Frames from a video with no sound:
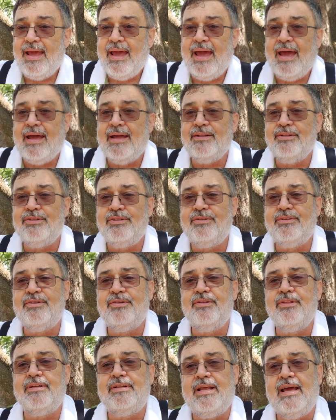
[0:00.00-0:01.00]
And
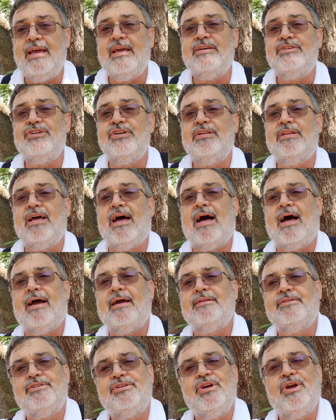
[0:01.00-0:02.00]
to the day she
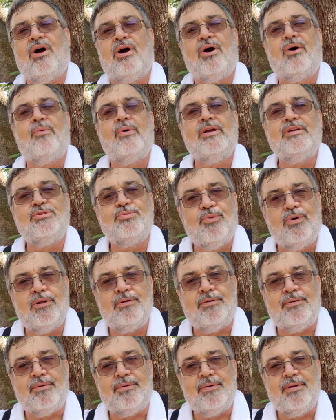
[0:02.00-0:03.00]
died, she always
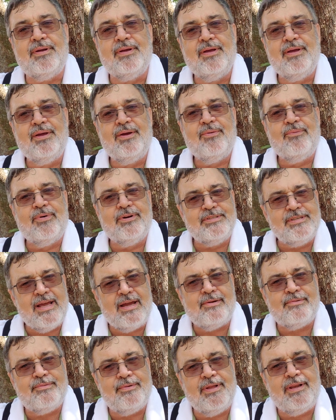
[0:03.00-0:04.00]
wondered, was
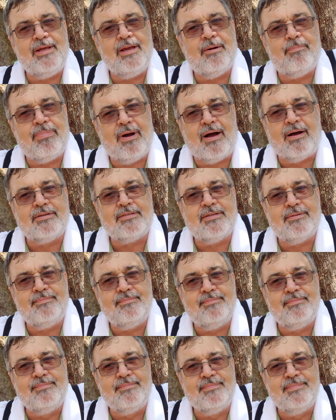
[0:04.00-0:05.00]
that really a
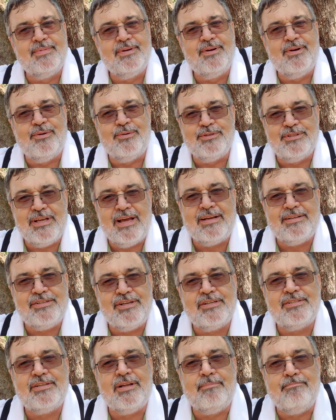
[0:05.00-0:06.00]
possum, or was that
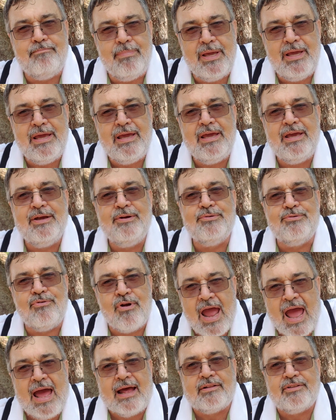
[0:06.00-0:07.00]
just a big
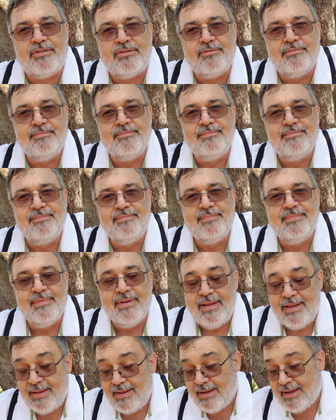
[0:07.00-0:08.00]
rat?
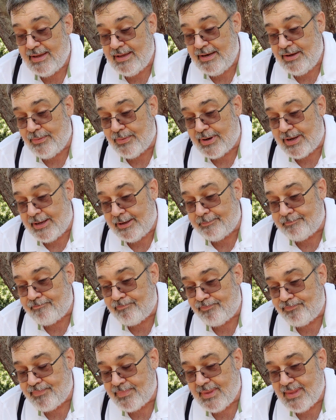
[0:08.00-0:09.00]
Anyway,
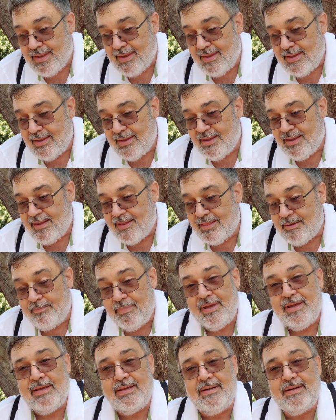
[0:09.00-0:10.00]
the
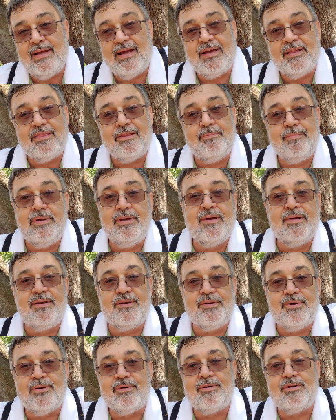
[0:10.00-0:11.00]
men at the mill
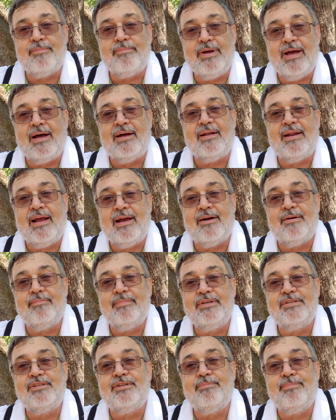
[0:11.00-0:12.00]
heard about how
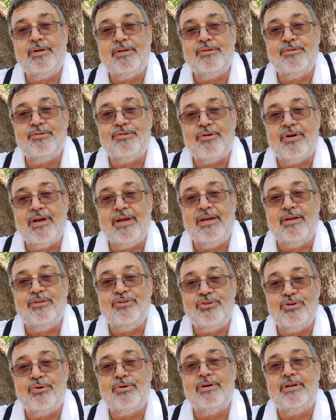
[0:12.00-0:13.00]
Mr. Pittendray
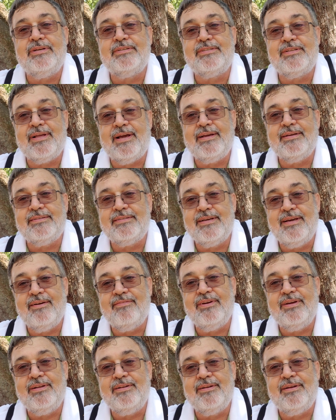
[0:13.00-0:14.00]
enjoyed his
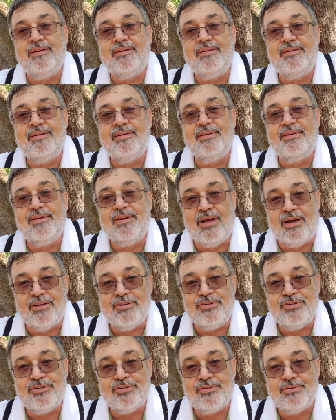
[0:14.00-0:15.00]
Thanksgiving
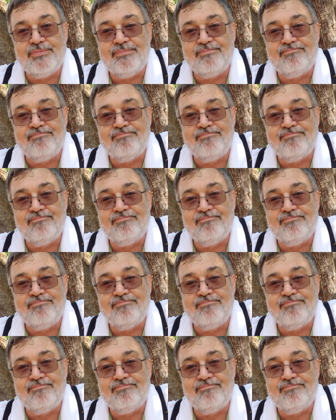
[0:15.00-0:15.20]
lunch.